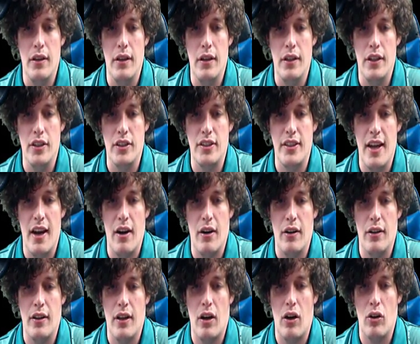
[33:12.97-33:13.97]
It is there
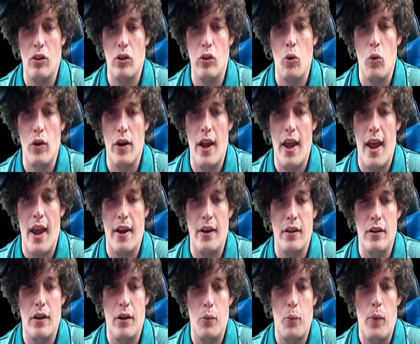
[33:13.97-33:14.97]
that our Lord
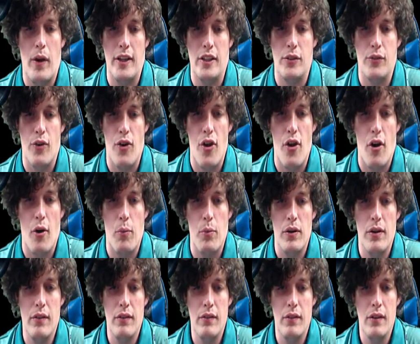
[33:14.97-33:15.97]
N waits for you.
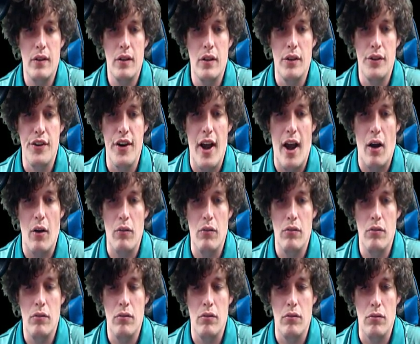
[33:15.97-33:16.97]
Now,
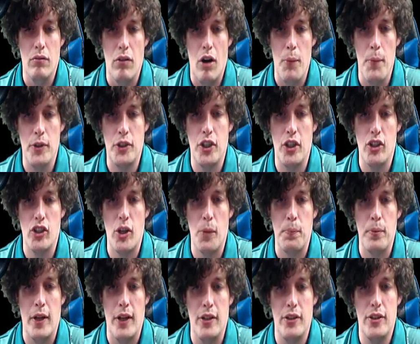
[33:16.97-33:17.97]
our mission is
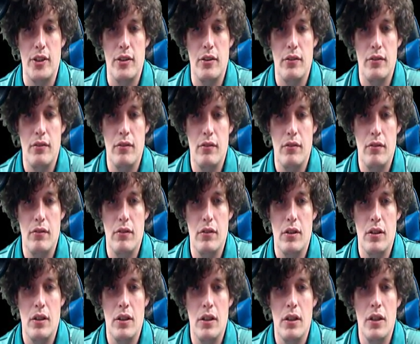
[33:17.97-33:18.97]
complete.
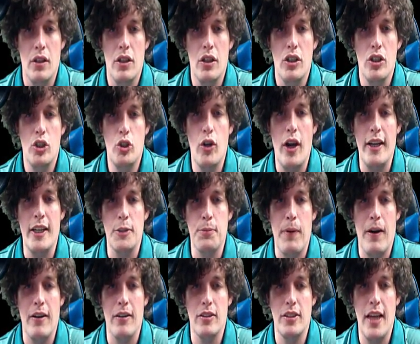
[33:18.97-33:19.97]
Dragon
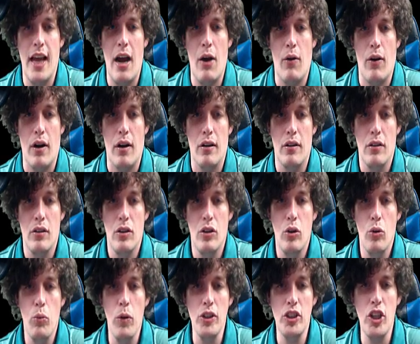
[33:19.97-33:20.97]
Spiral Tower?
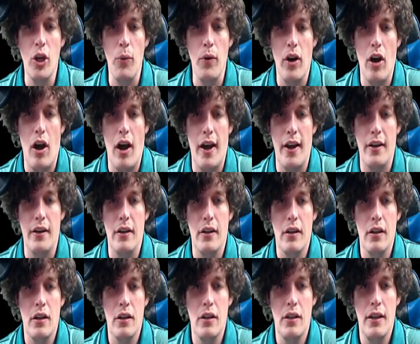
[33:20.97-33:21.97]
What's going on?
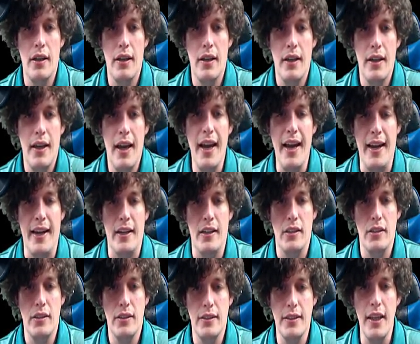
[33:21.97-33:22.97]
Hey,
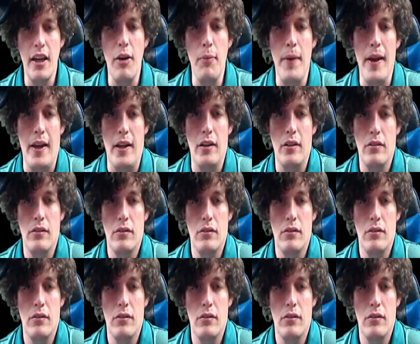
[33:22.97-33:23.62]
tell me!